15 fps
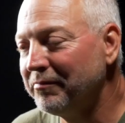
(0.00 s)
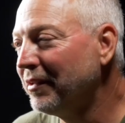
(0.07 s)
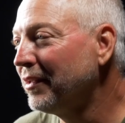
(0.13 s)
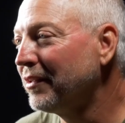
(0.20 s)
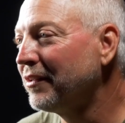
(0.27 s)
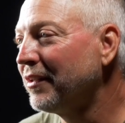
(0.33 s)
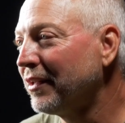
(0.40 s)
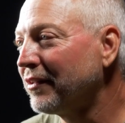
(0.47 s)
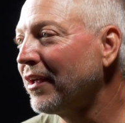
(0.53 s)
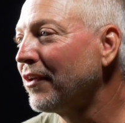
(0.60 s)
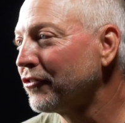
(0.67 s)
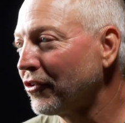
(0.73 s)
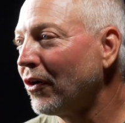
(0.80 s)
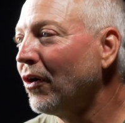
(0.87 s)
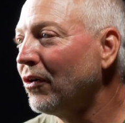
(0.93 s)
It
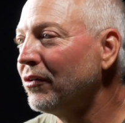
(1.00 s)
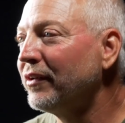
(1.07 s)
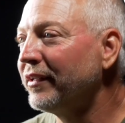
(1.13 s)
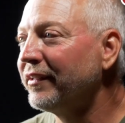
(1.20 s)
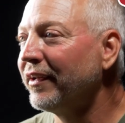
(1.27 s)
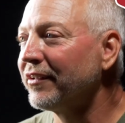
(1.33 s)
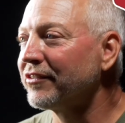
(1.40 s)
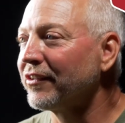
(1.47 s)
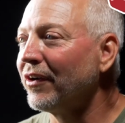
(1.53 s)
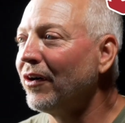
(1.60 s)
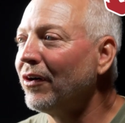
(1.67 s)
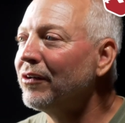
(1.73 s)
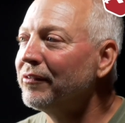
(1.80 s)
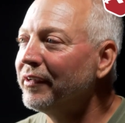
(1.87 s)
does it all. It does it all.